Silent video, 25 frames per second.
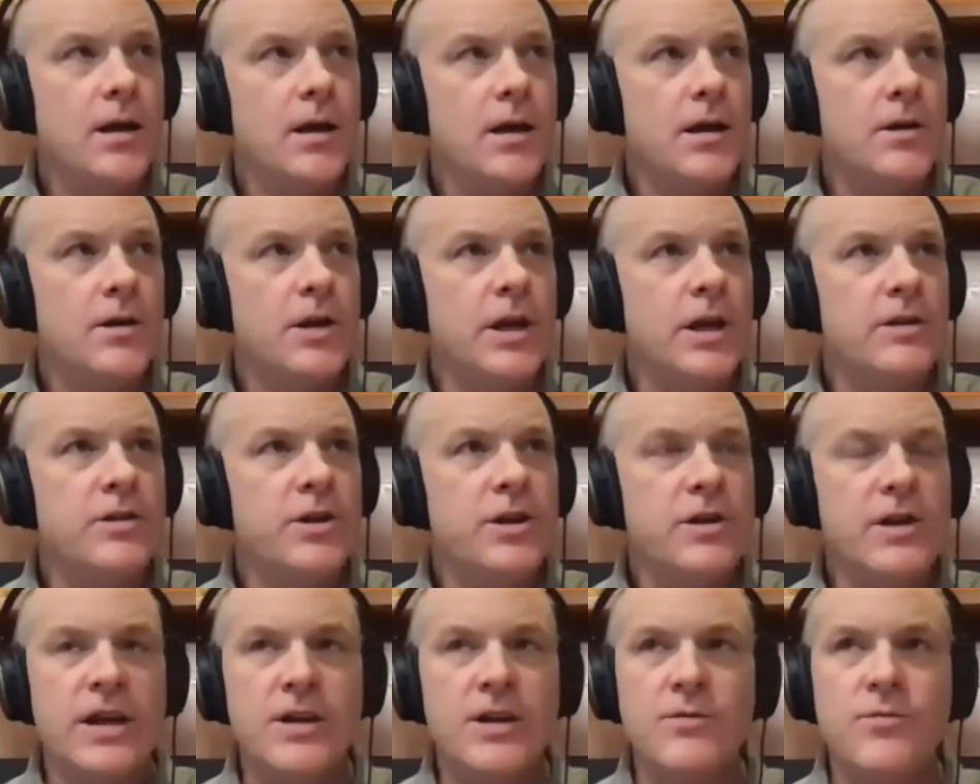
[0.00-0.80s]
And
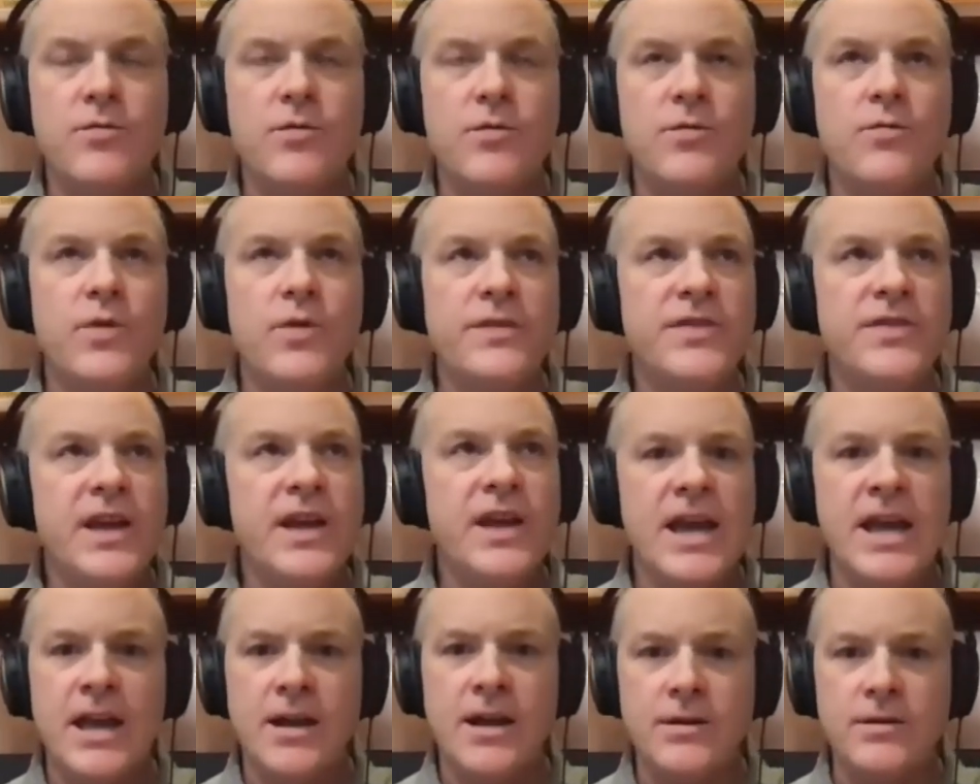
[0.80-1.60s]
you're like, well, what the
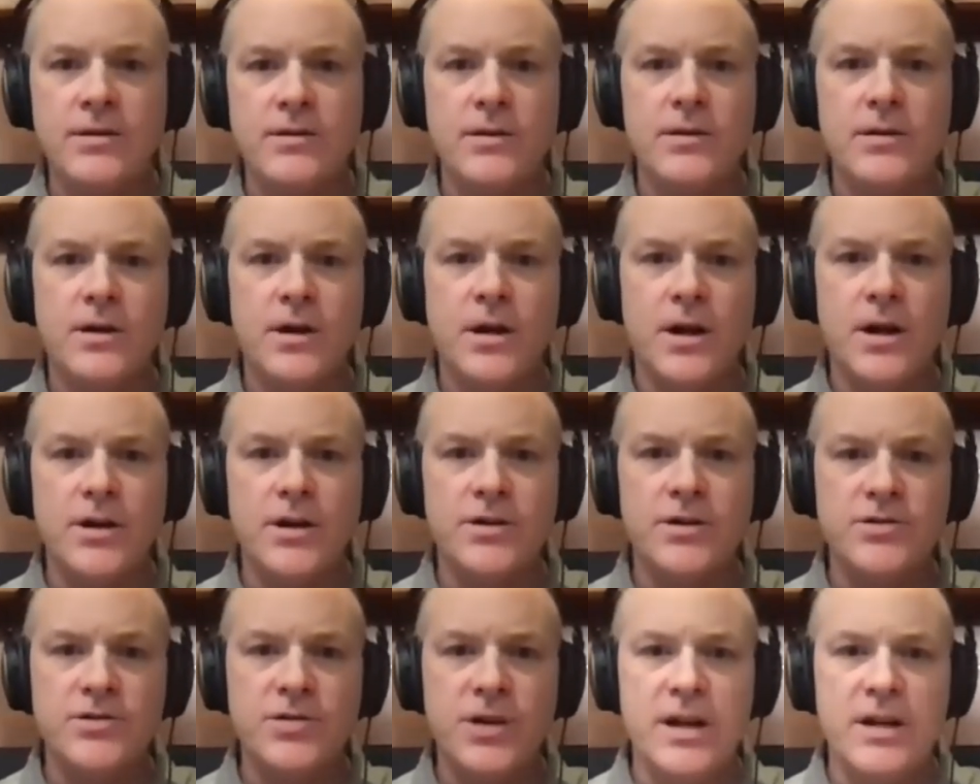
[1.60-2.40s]
hell are
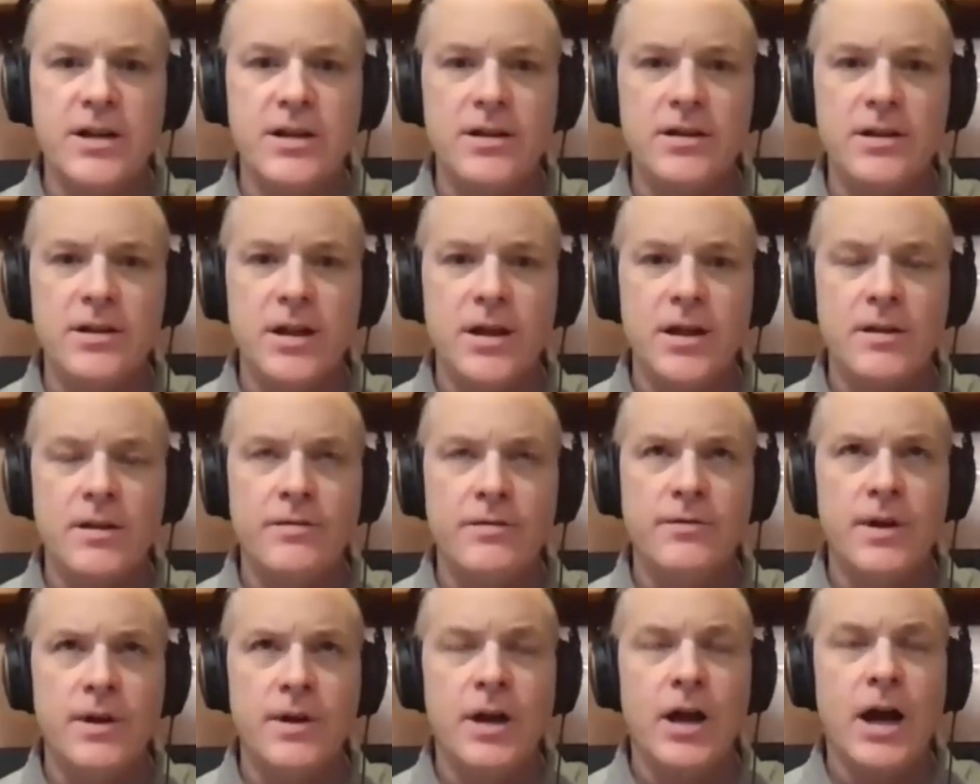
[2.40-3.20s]
you trying?
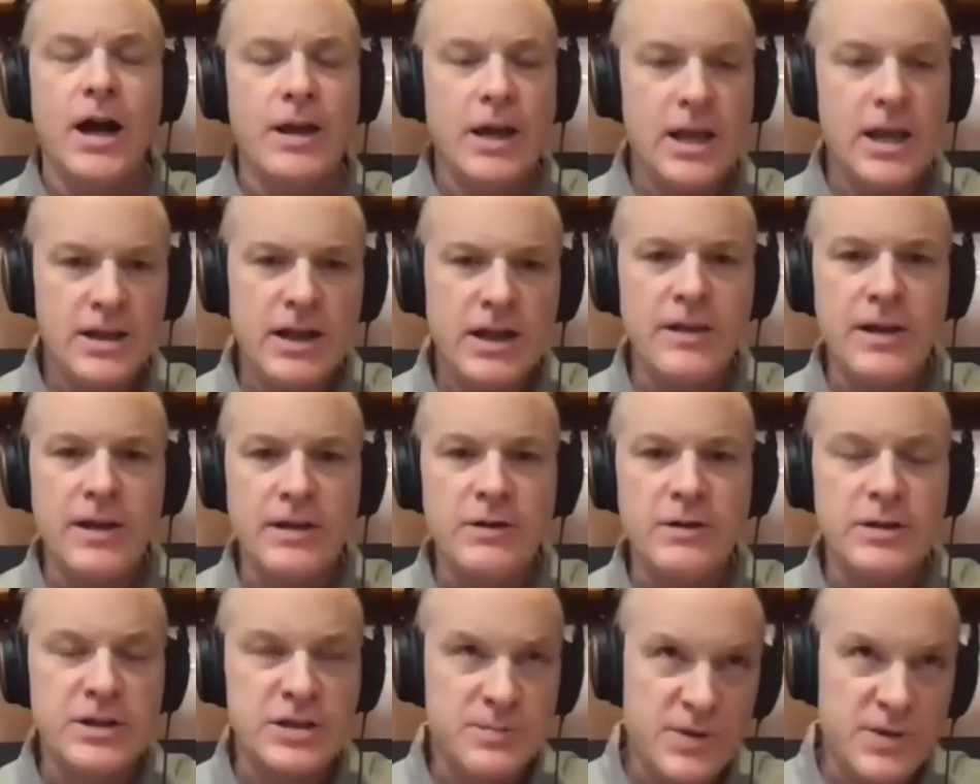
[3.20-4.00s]
And
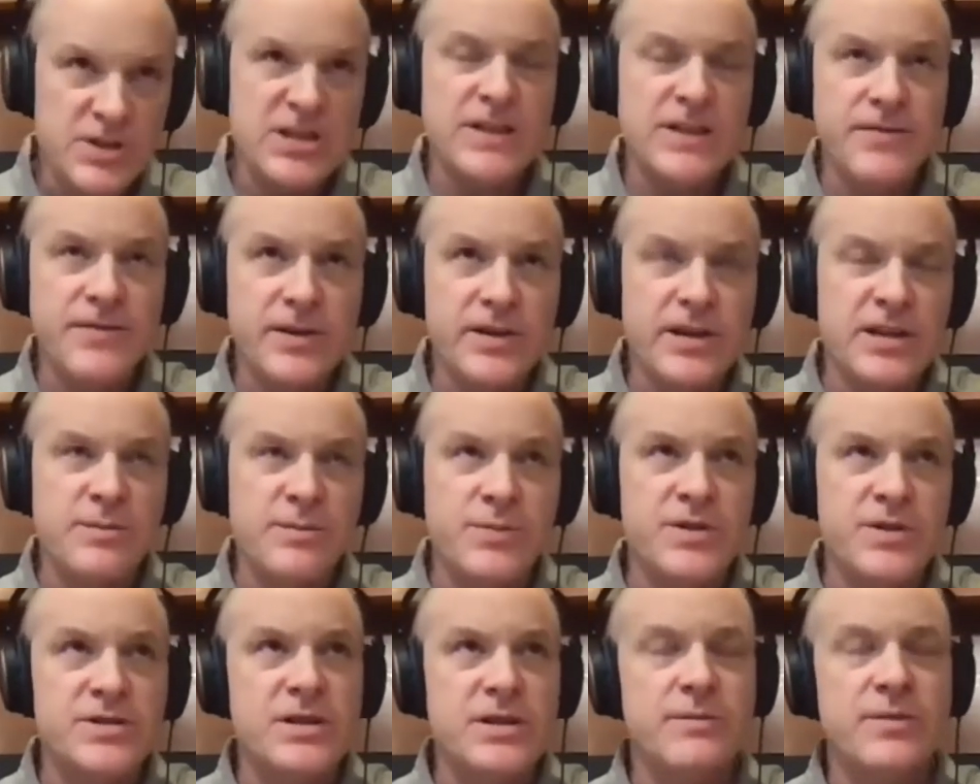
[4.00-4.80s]
specifically, the
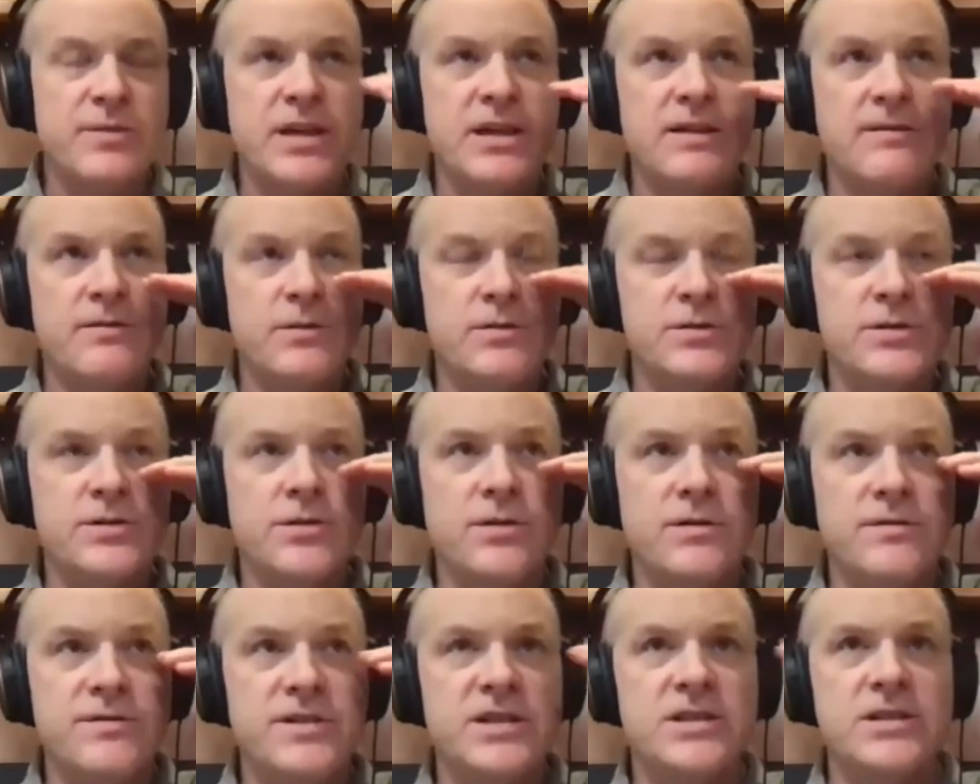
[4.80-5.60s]
person I'm thinking of, it was
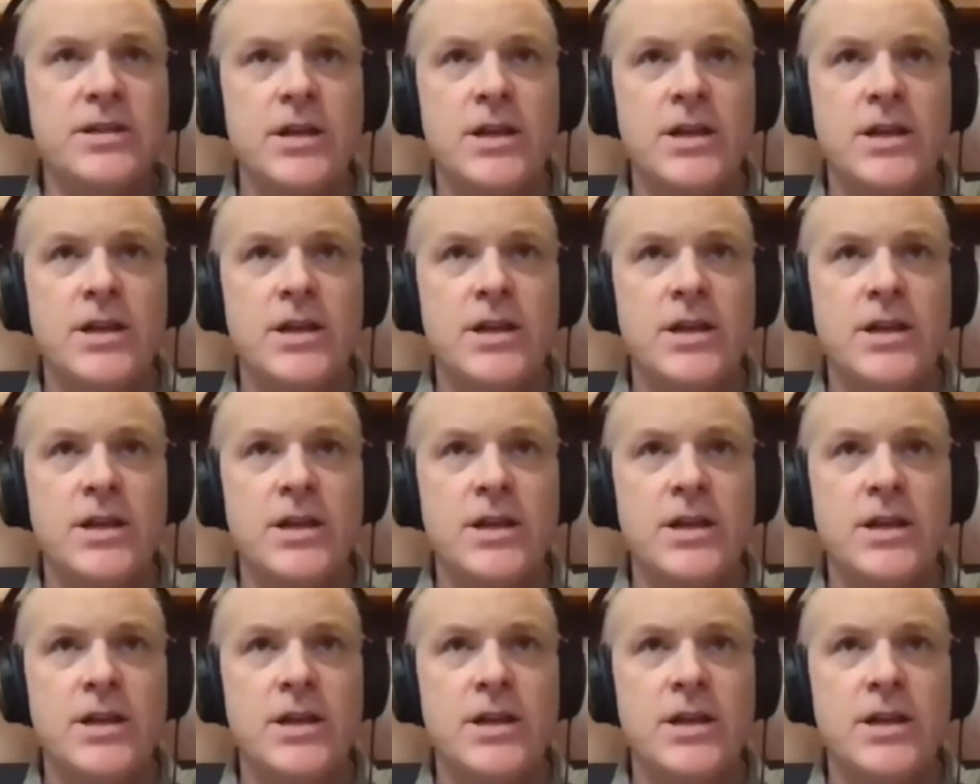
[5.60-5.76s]
told this.